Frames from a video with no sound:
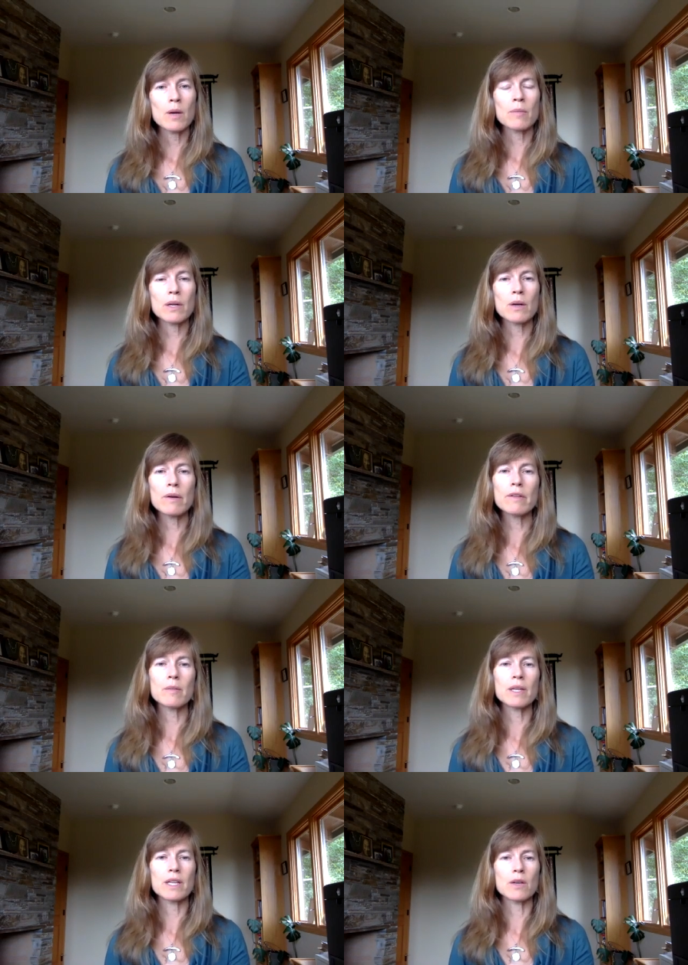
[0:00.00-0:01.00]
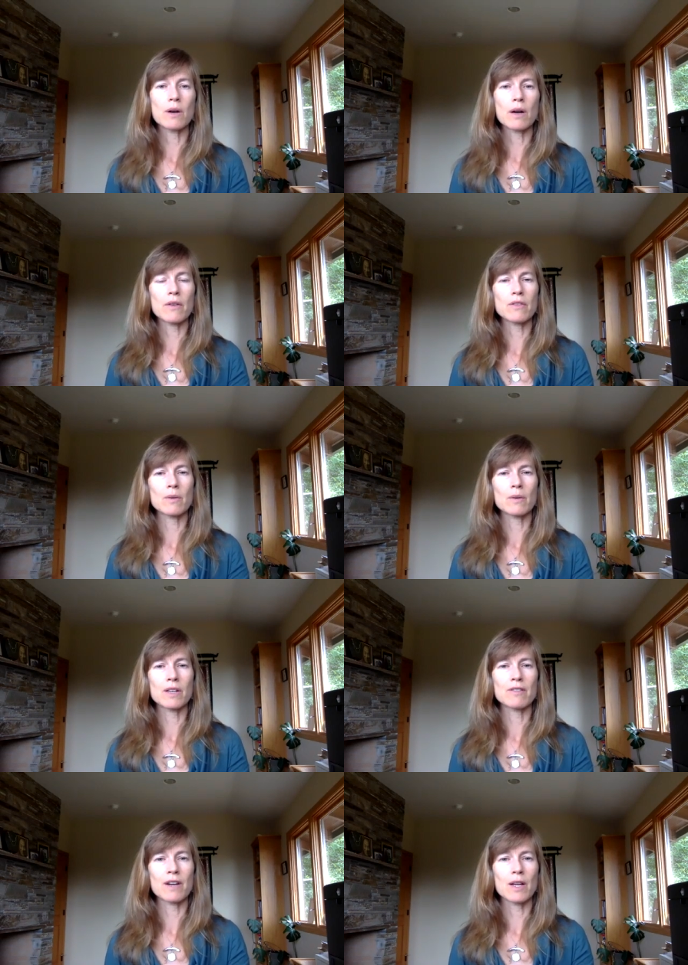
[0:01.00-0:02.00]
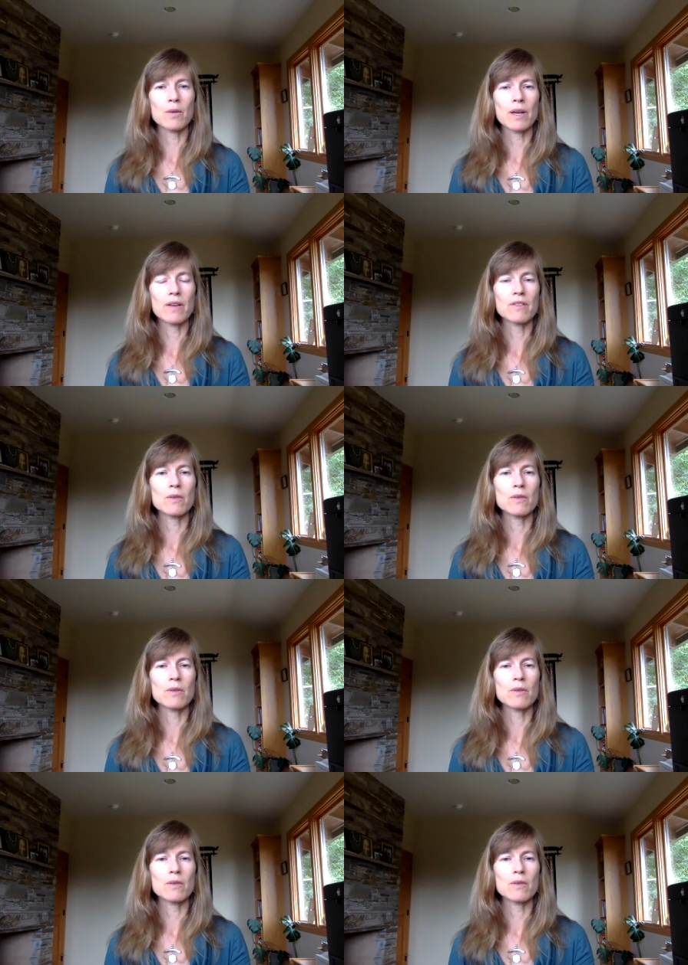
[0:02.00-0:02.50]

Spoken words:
but ultimately you also want to find ways